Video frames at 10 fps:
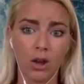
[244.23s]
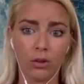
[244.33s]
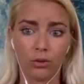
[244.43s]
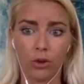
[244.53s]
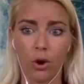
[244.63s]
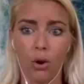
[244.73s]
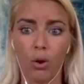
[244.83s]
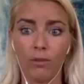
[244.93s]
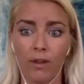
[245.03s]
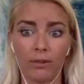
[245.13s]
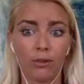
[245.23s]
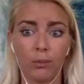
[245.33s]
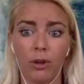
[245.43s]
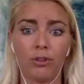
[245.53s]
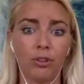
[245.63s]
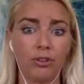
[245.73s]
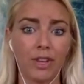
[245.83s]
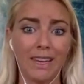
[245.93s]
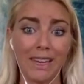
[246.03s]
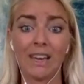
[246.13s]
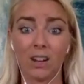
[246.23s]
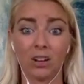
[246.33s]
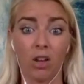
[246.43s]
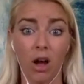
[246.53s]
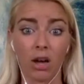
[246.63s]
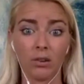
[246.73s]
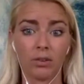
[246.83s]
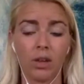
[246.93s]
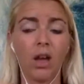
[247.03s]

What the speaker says: So invasive species eat a lot,